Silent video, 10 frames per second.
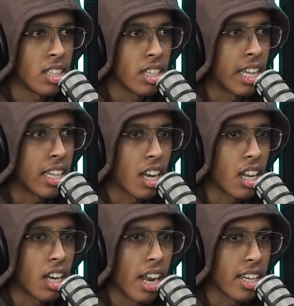it had a lot
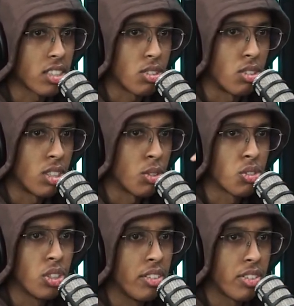of likes, or it was
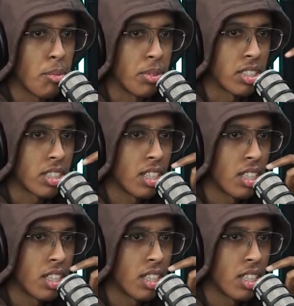really famous."